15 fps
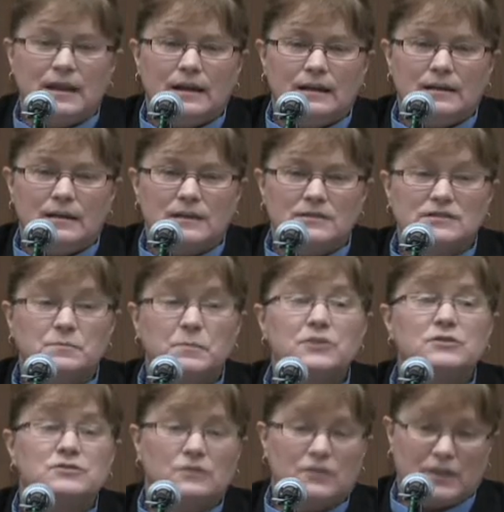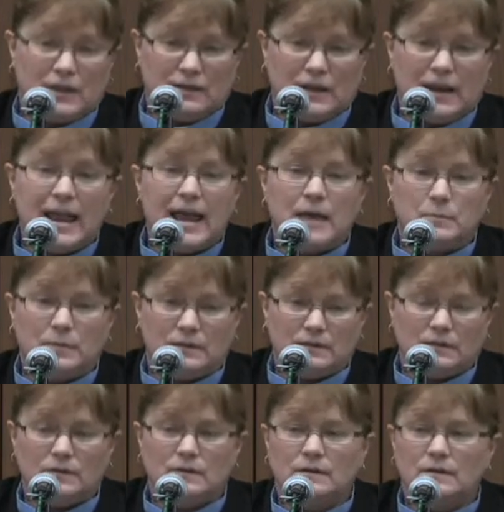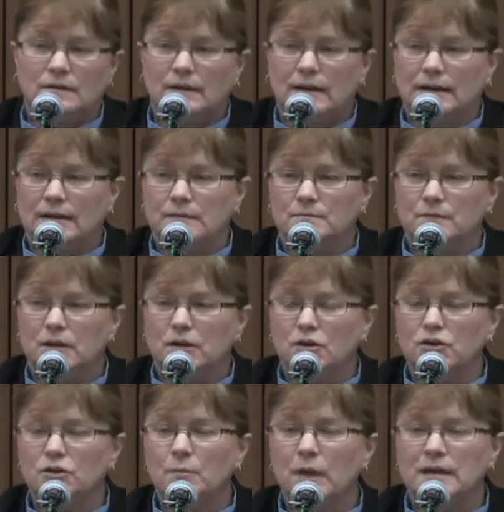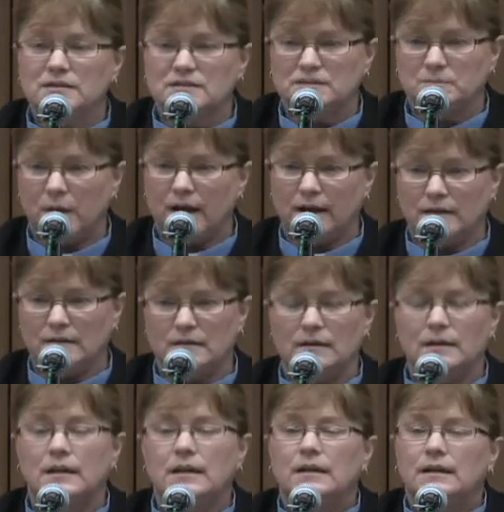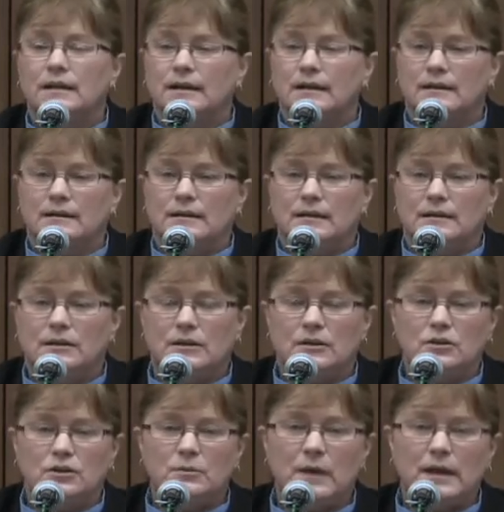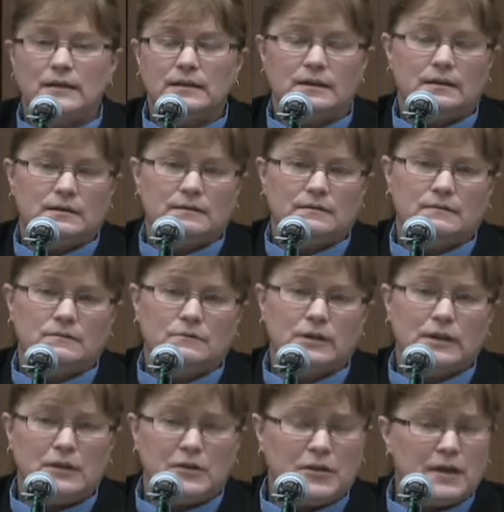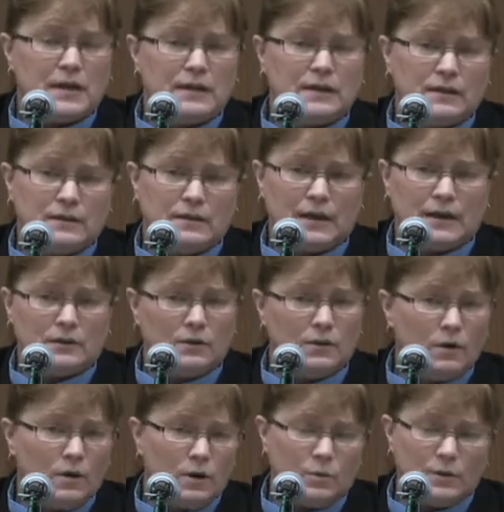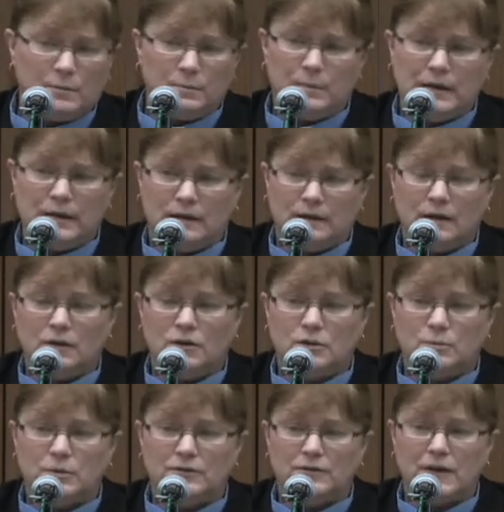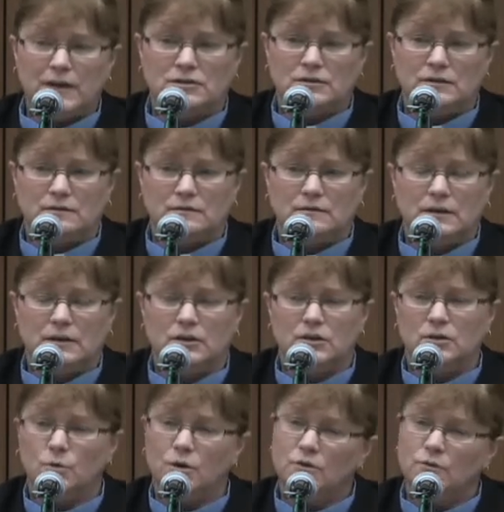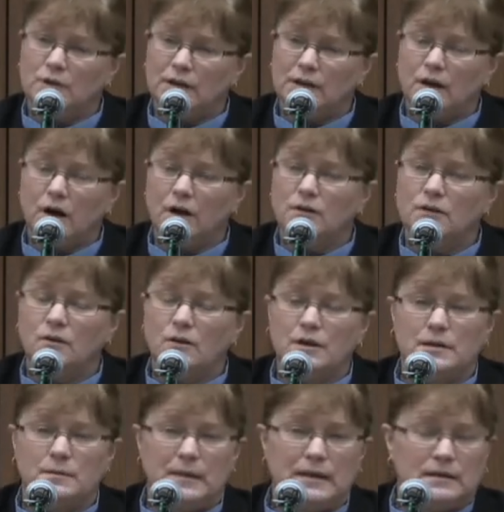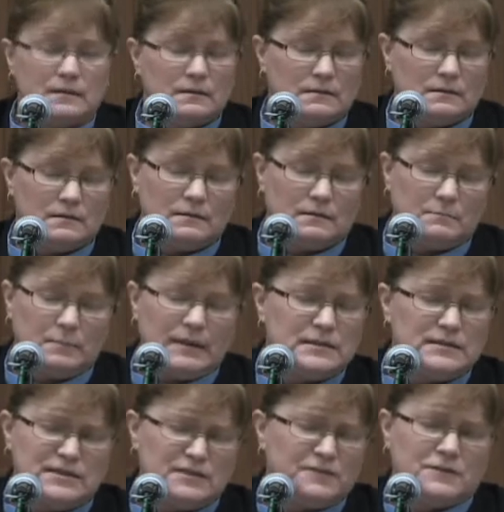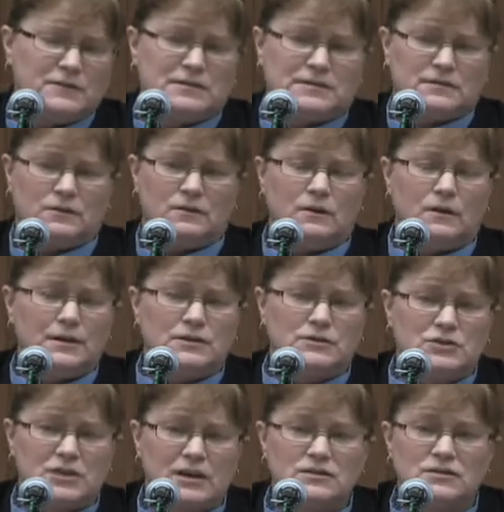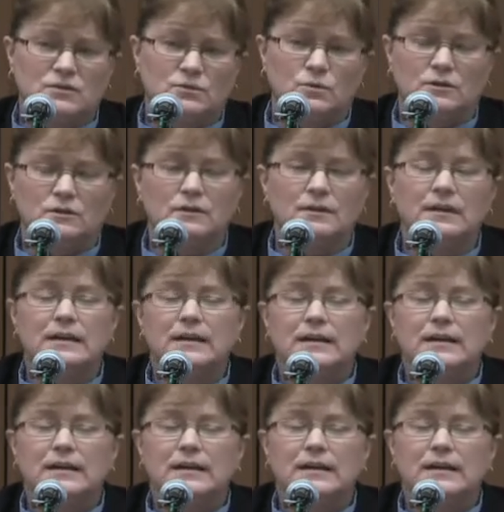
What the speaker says: a spiritual thing that happens. You might aspire, you might really think that law would be a good profession. You work really hard in law, you make a big difference in law, you change the world